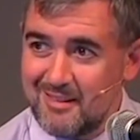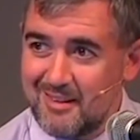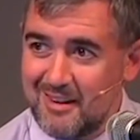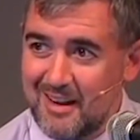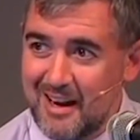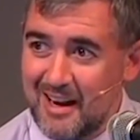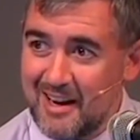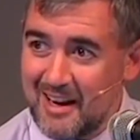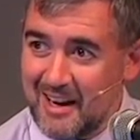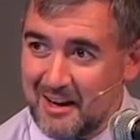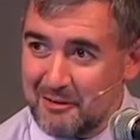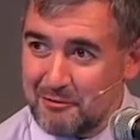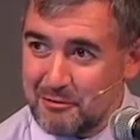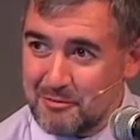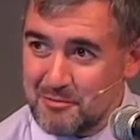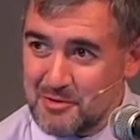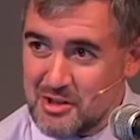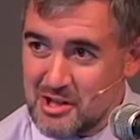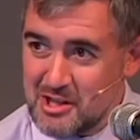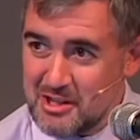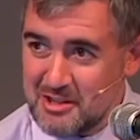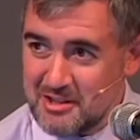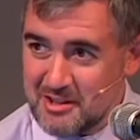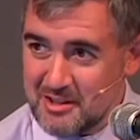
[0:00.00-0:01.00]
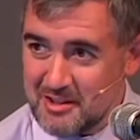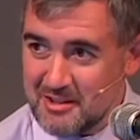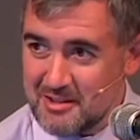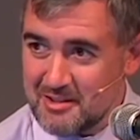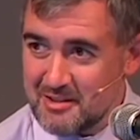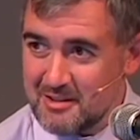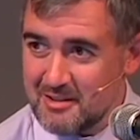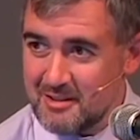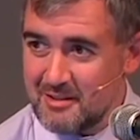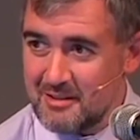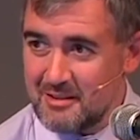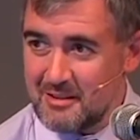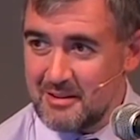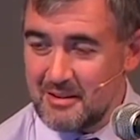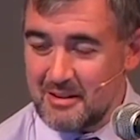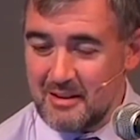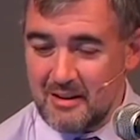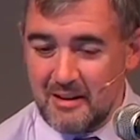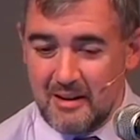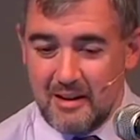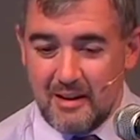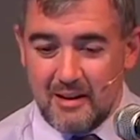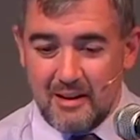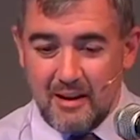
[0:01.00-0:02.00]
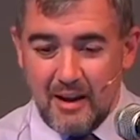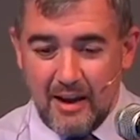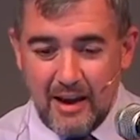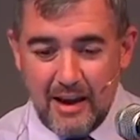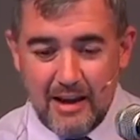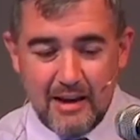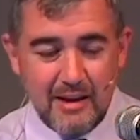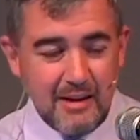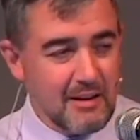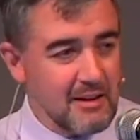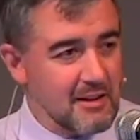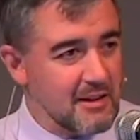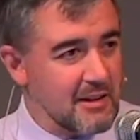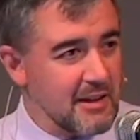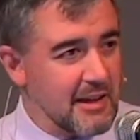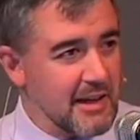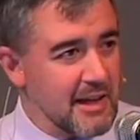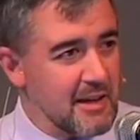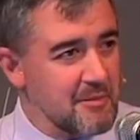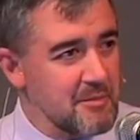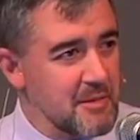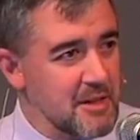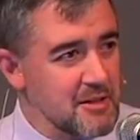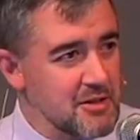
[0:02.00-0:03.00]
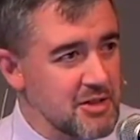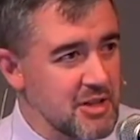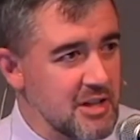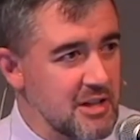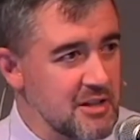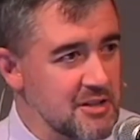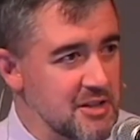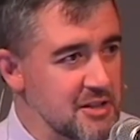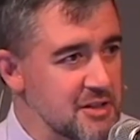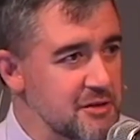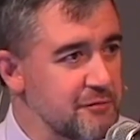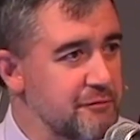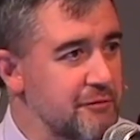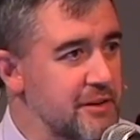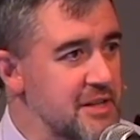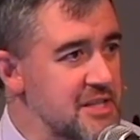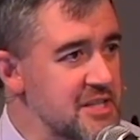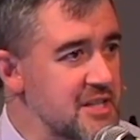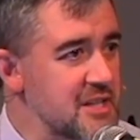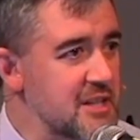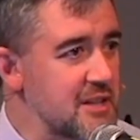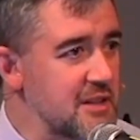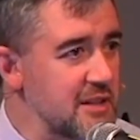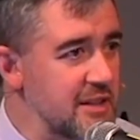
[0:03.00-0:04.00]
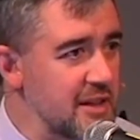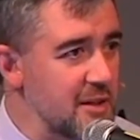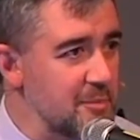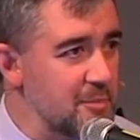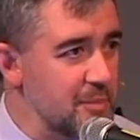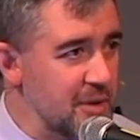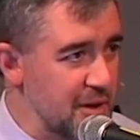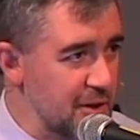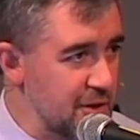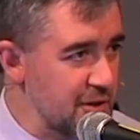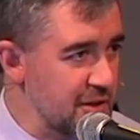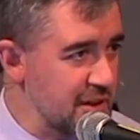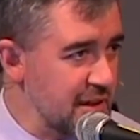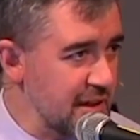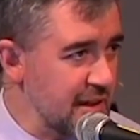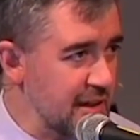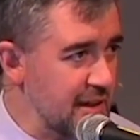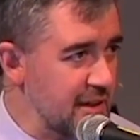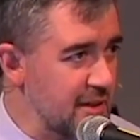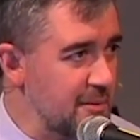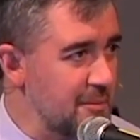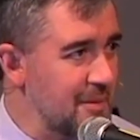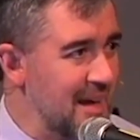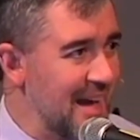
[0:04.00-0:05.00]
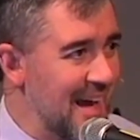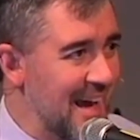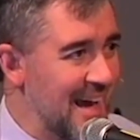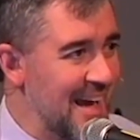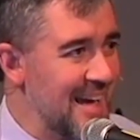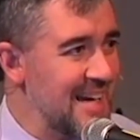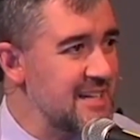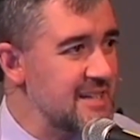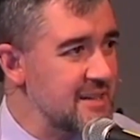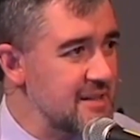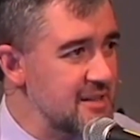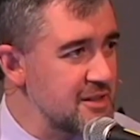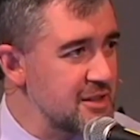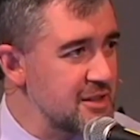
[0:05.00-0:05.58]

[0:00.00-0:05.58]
I got it from Jesus. Hagin claimed that Jesus physically appeared to him 8